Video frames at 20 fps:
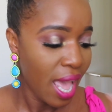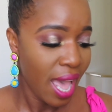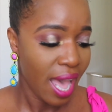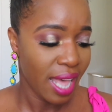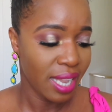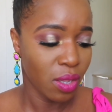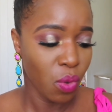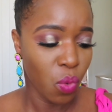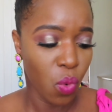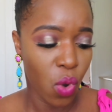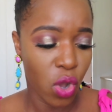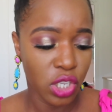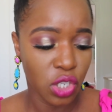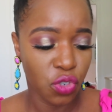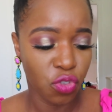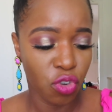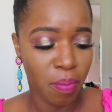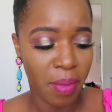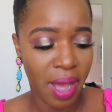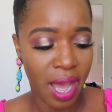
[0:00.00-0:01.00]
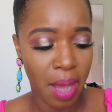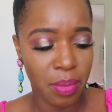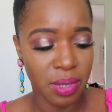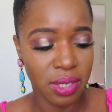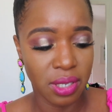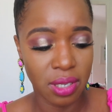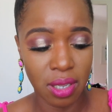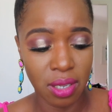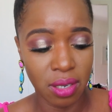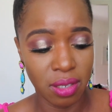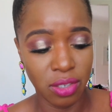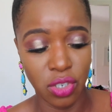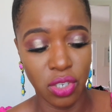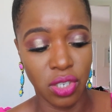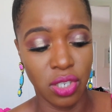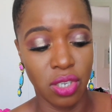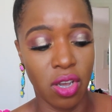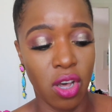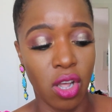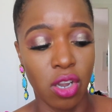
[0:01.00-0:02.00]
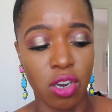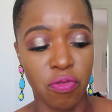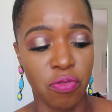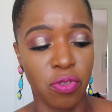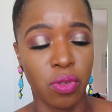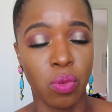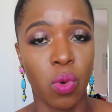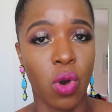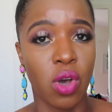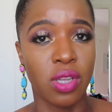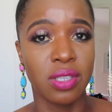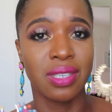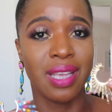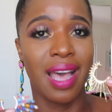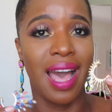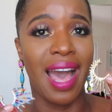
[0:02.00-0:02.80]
and the ones from Amazon, just the colorful ones,